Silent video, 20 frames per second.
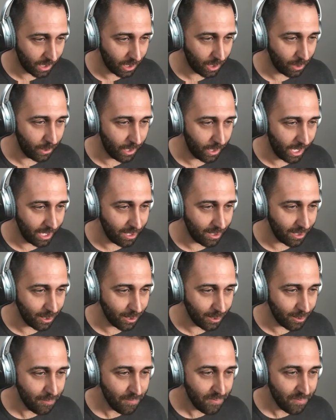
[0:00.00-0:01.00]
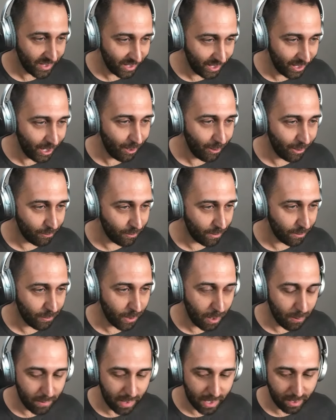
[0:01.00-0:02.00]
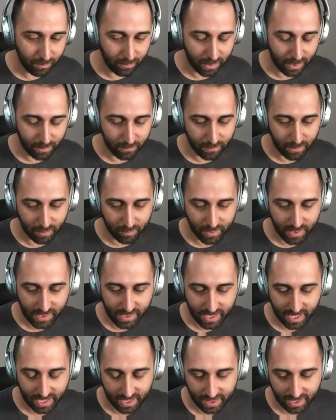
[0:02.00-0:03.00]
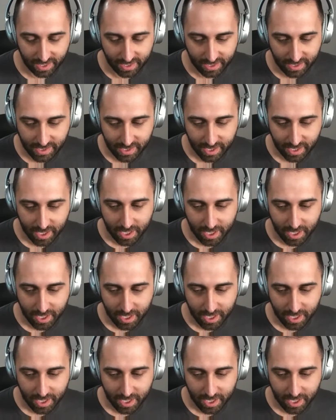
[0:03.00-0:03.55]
you and I do, you know, and we've all benefited from these kind of things.